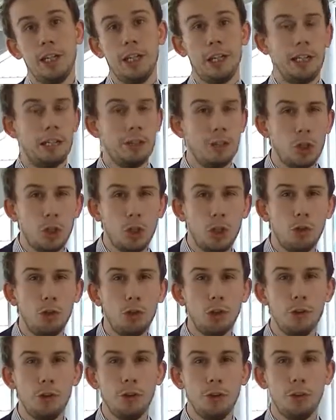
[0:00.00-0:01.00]
They
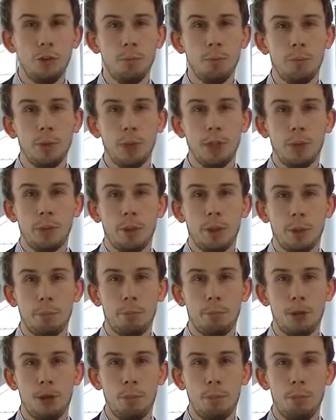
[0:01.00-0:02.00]
encouraged them when
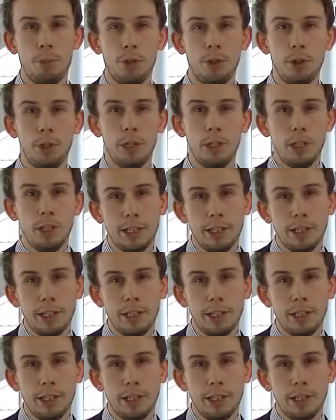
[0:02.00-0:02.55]
appropriate.